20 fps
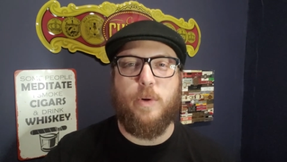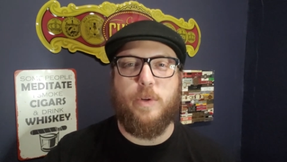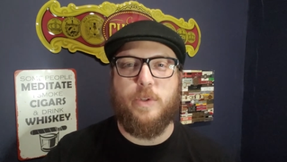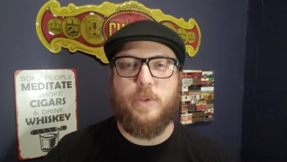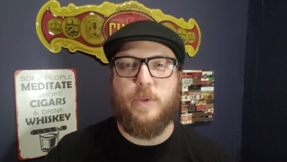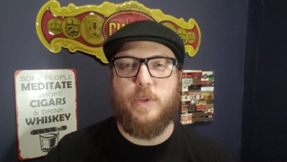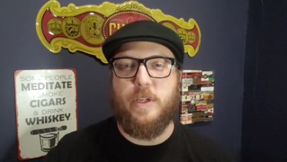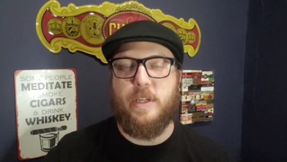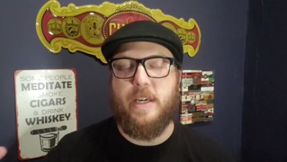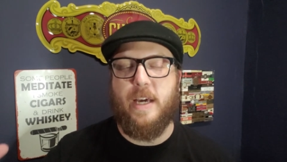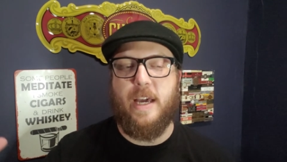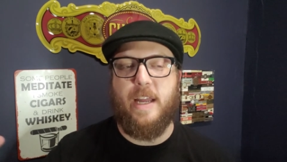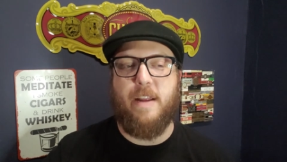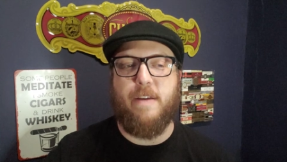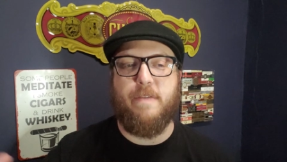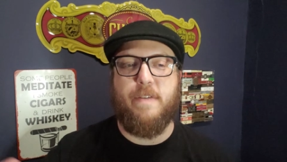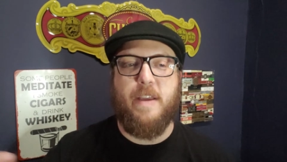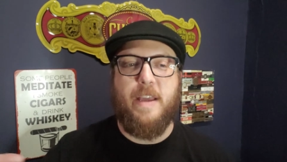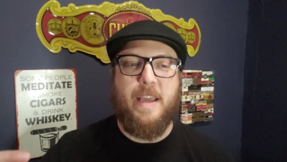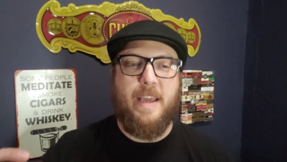and so you kind of
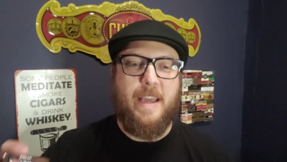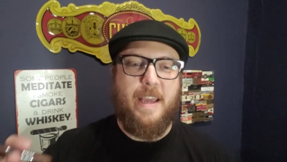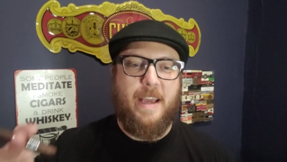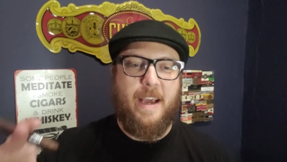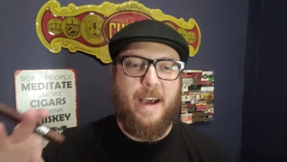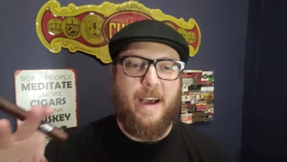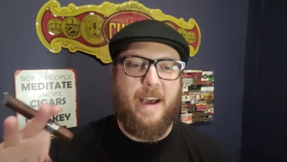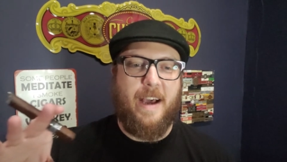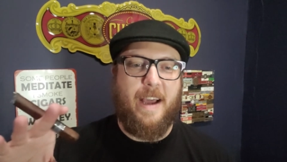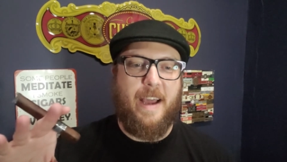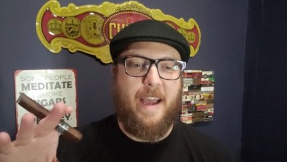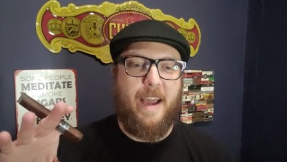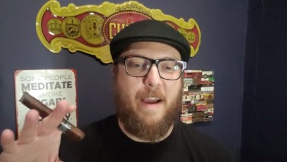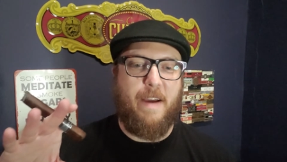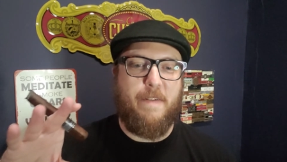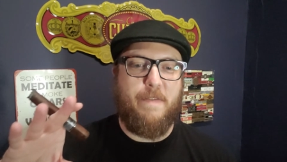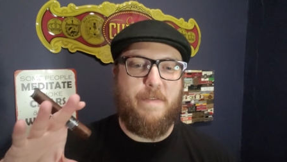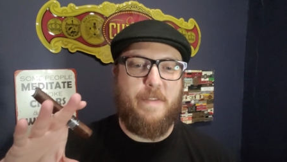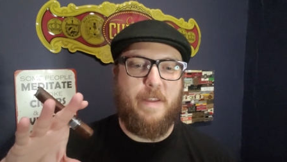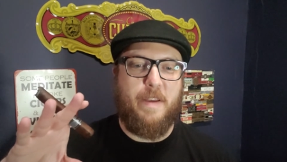
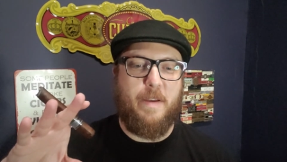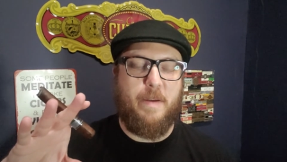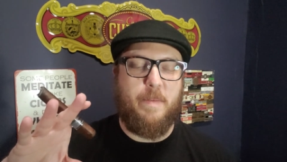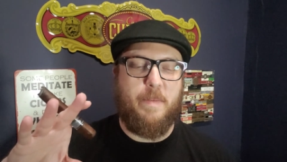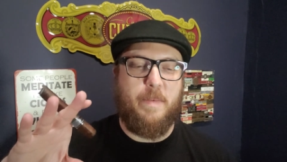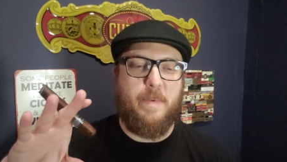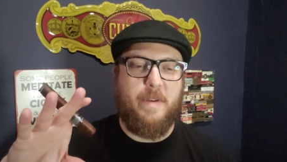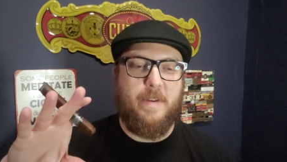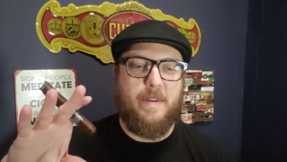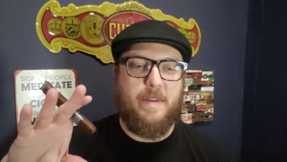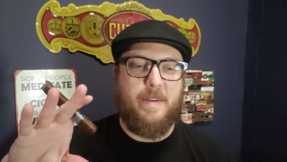have them